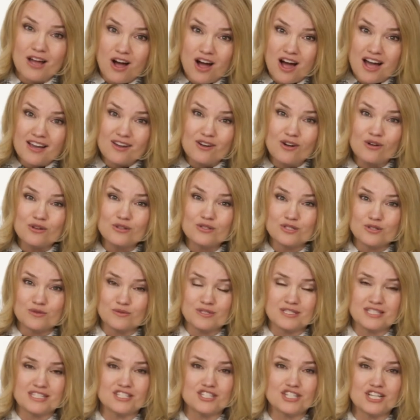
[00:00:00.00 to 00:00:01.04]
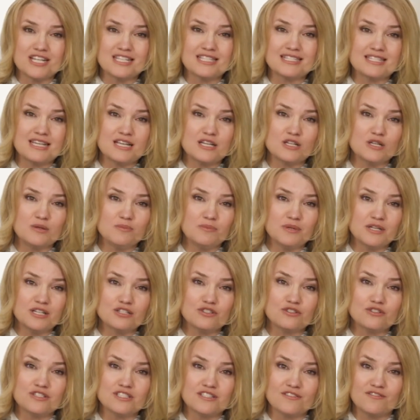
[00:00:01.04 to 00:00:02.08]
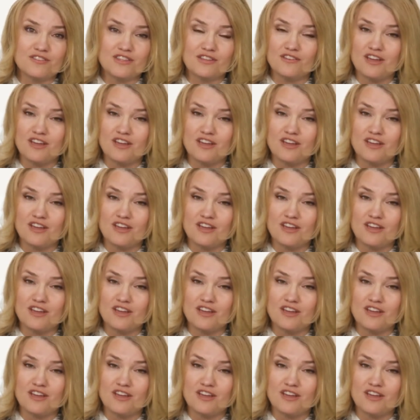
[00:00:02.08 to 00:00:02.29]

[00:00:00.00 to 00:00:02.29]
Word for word: I also suggest taking pictures of